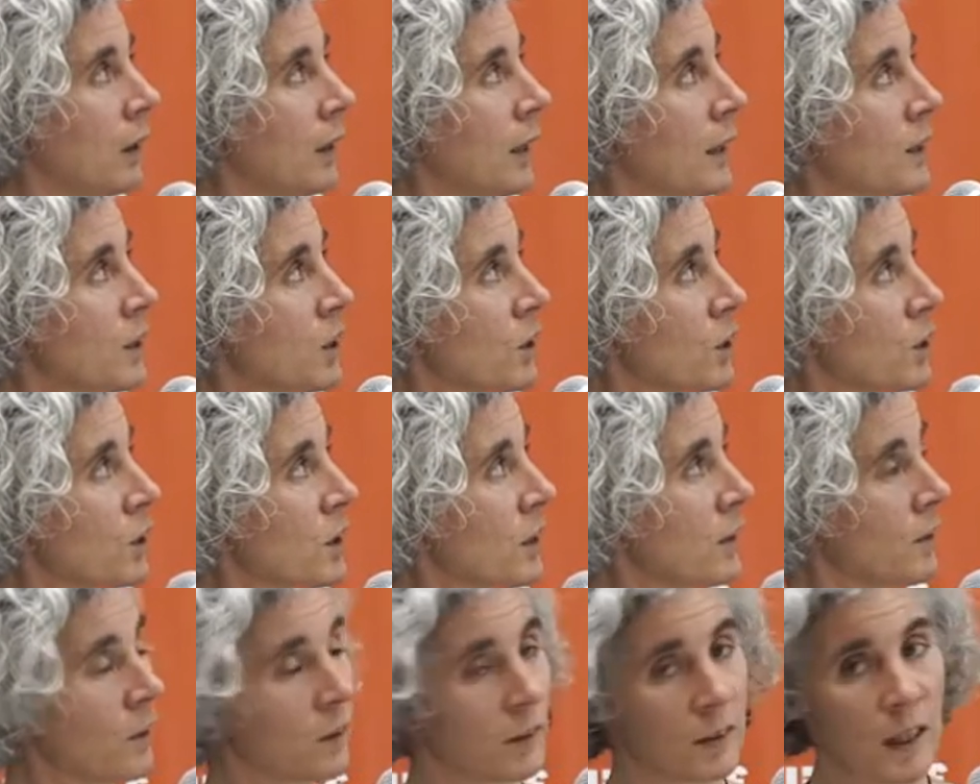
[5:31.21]
Let's
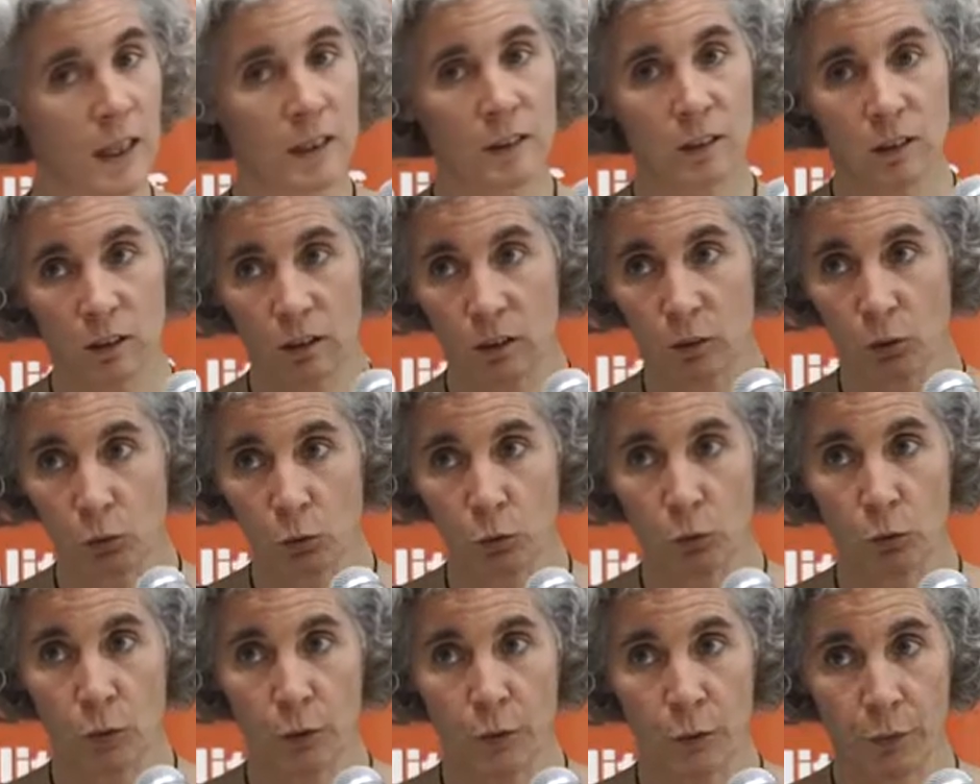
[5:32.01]
consider that
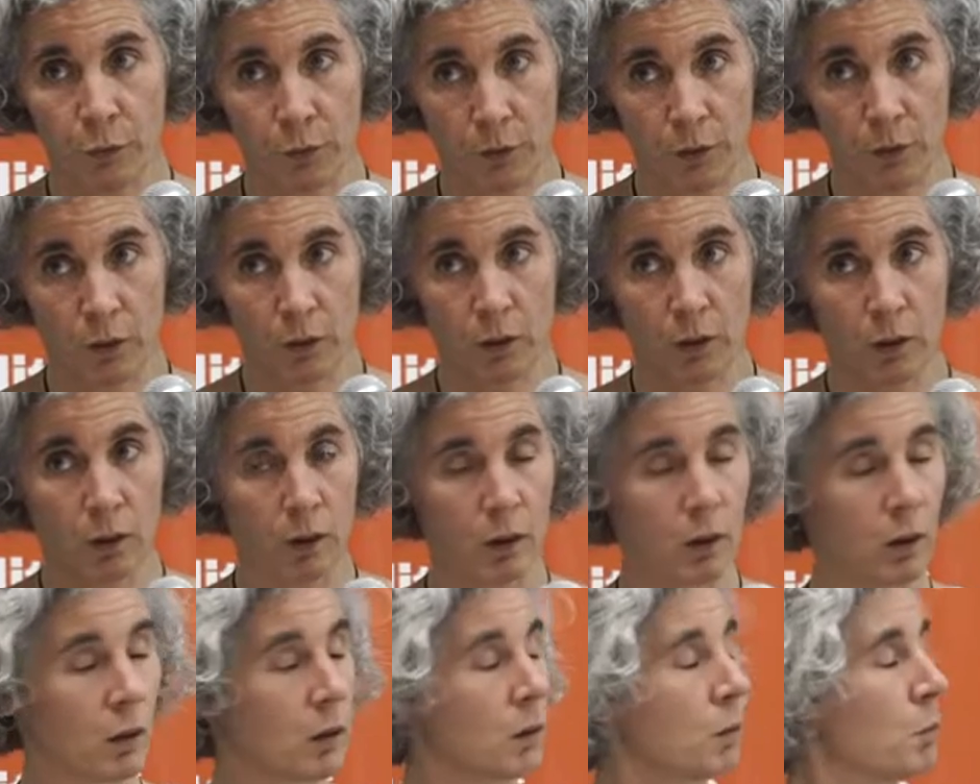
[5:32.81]
with
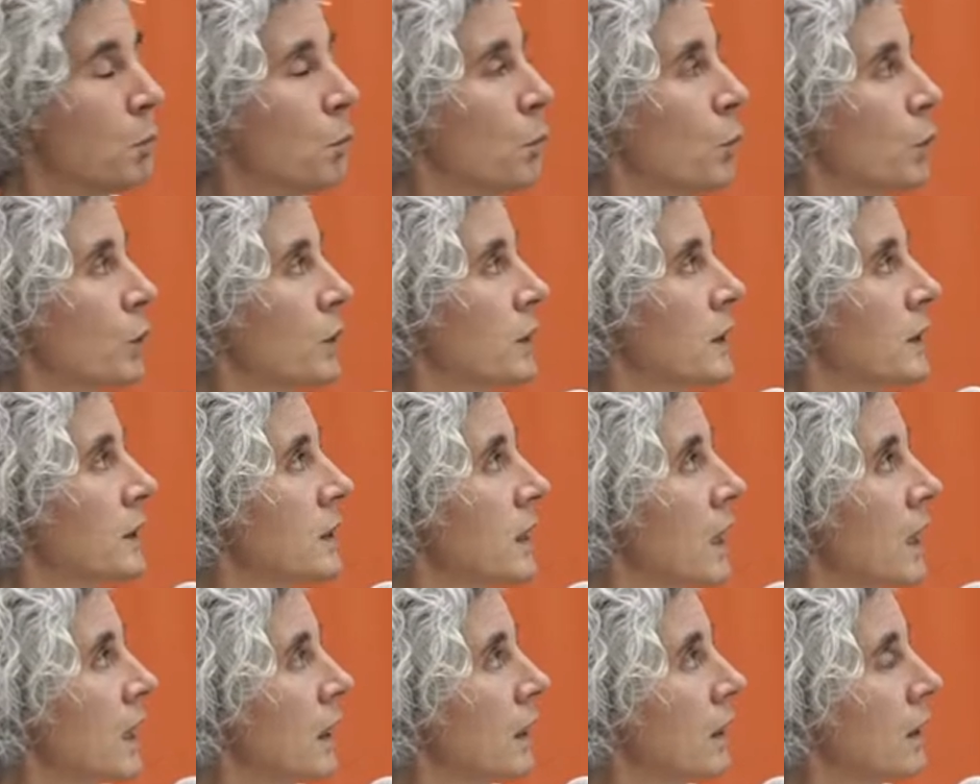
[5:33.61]
more
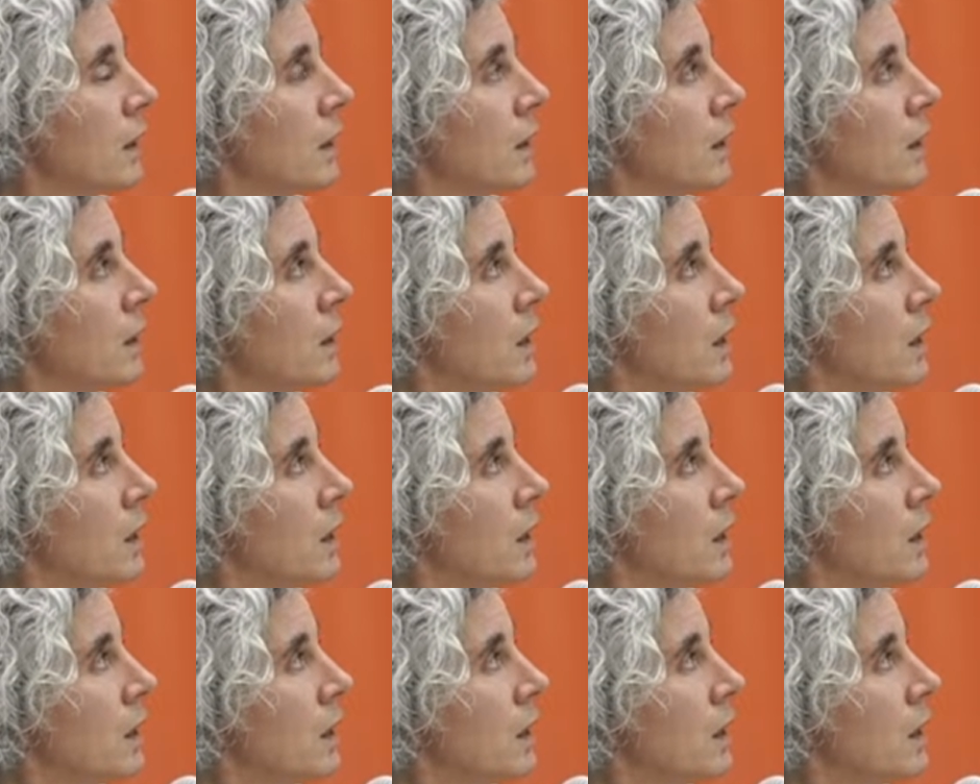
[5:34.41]
detail.